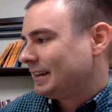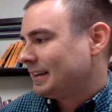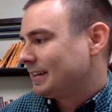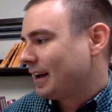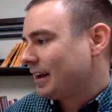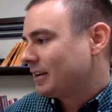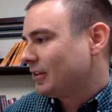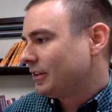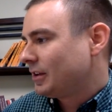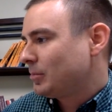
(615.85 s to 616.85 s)
And
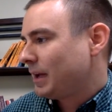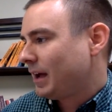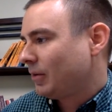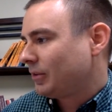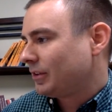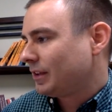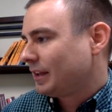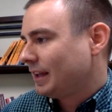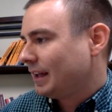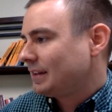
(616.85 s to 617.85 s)
tigers to pounce.
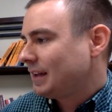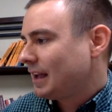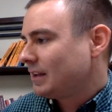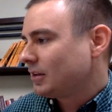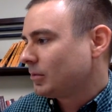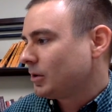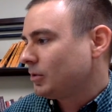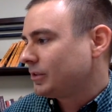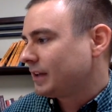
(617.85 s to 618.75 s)
And kangaroos,